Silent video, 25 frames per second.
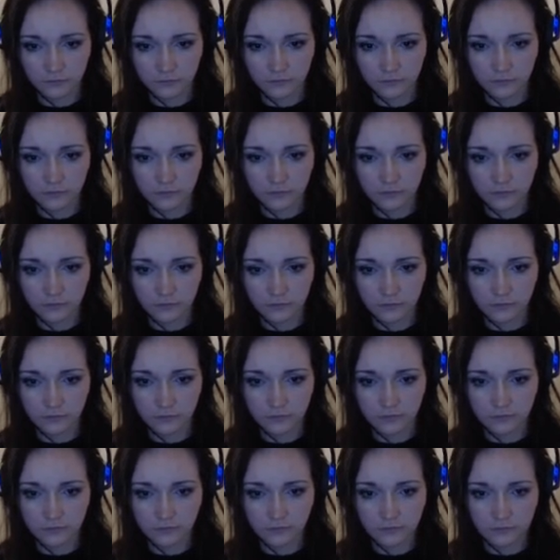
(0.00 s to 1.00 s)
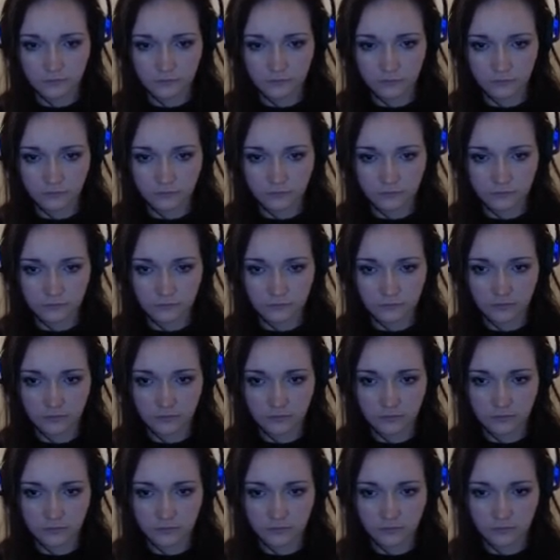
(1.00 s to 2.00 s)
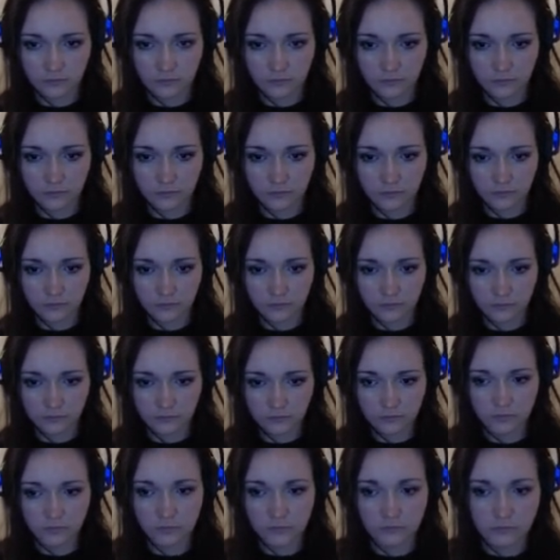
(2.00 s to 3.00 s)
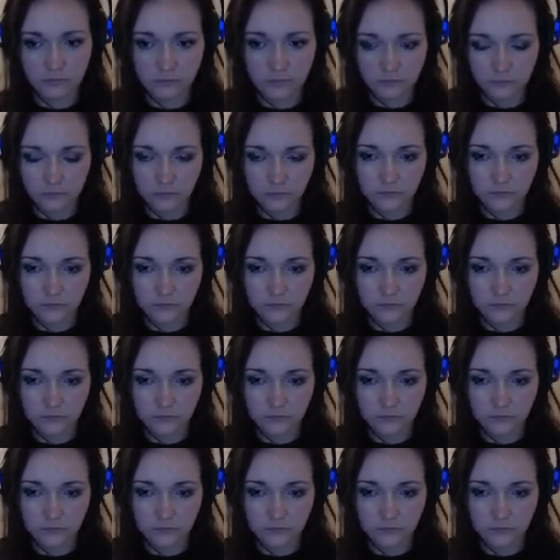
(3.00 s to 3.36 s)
[no speech]